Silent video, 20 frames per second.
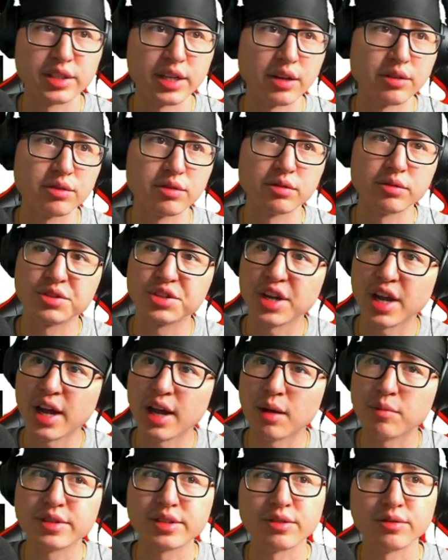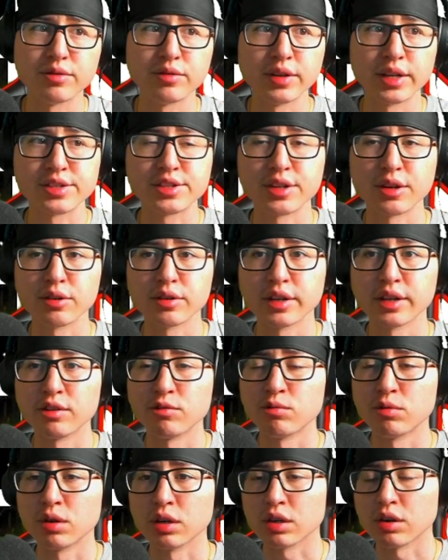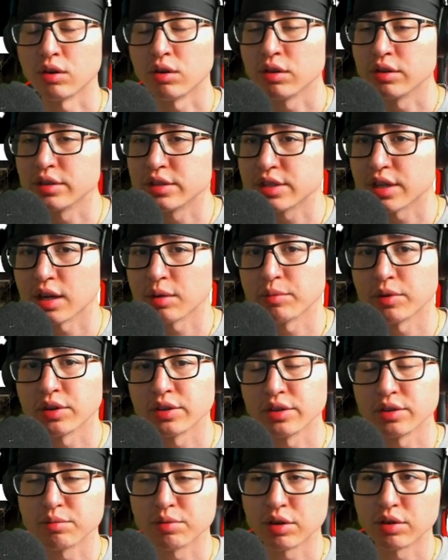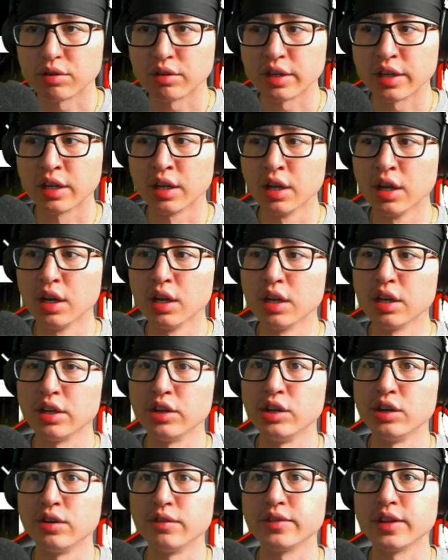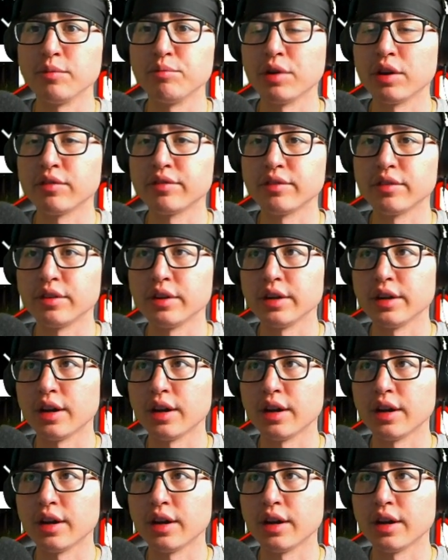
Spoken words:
down throw, jab isn't necessarily going to work all the time on your opponent. If they buffer an